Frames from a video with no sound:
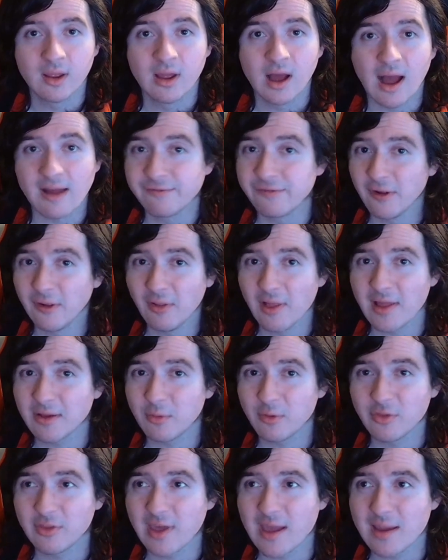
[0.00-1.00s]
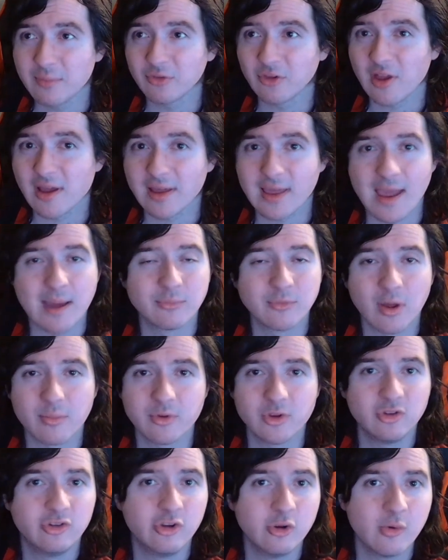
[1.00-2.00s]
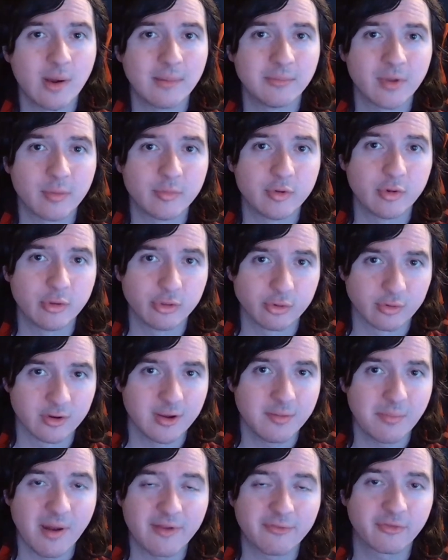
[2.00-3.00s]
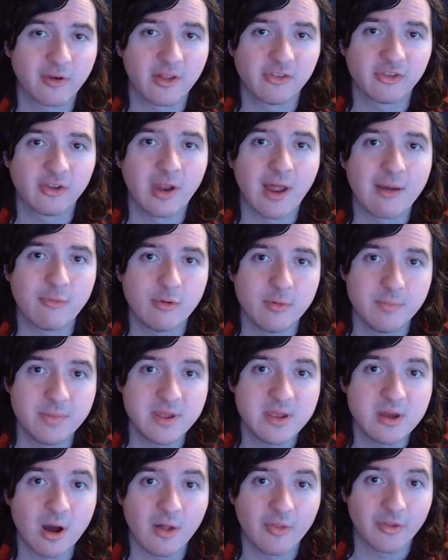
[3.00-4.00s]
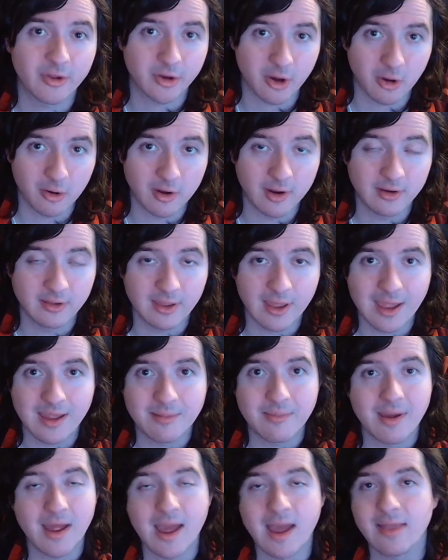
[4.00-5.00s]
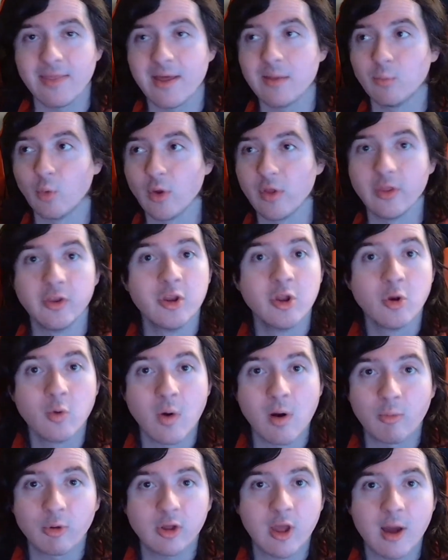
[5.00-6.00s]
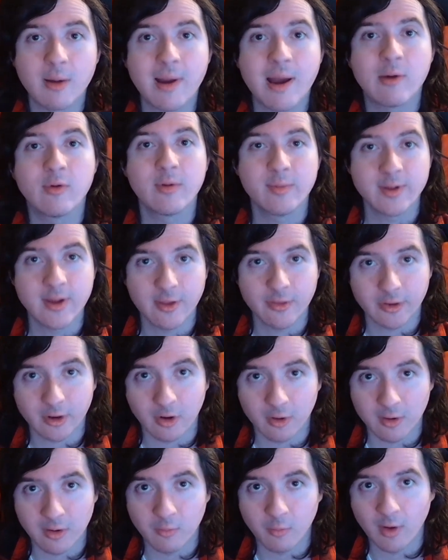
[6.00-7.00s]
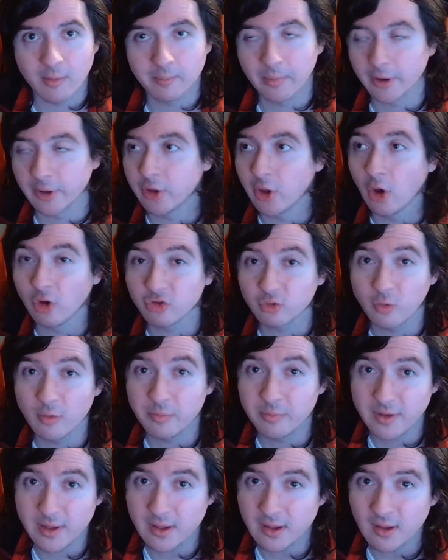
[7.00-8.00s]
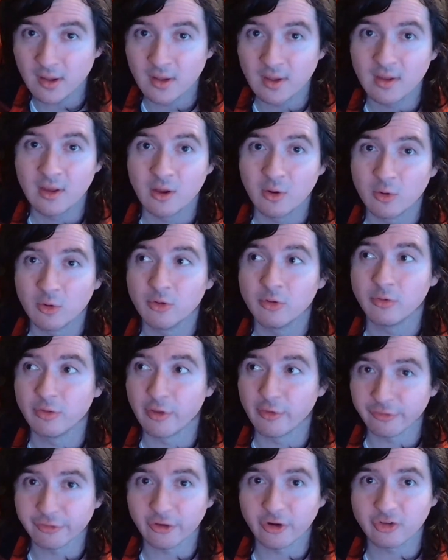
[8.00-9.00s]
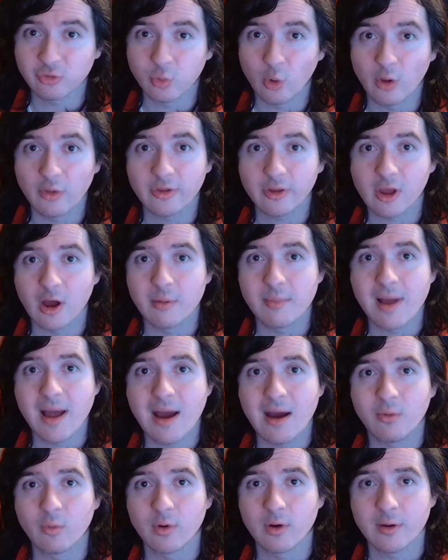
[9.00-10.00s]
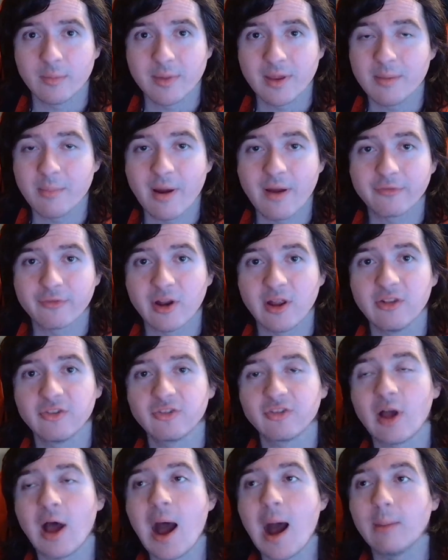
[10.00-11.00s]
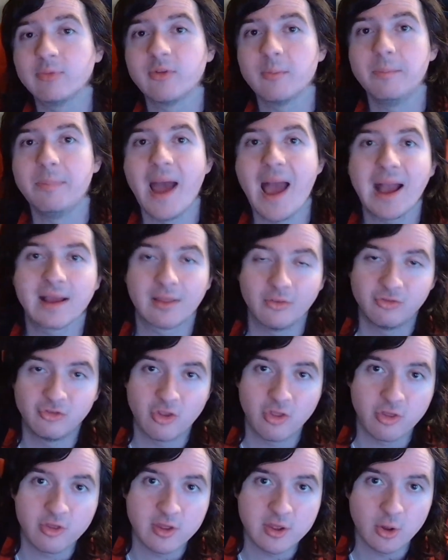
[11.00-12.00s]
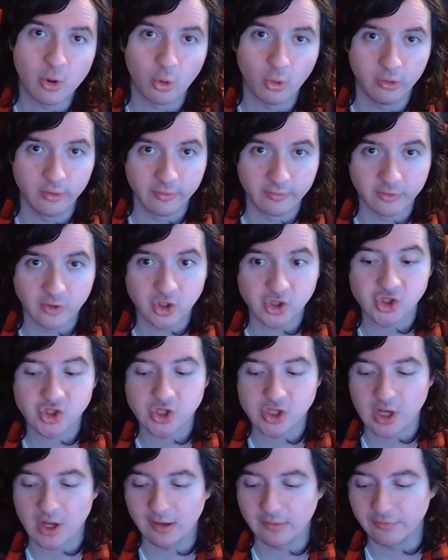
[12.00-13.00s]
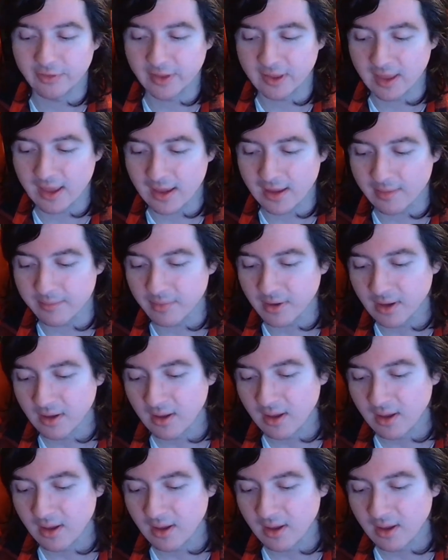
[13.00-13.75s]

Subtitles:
I feel like with games like MW2, MW3, my friends and I would be on the current game, and then when the new one would come out, we'd be on the current one. But Ghost would be the first one to come out where me and my friends hopped back to the older version of the game.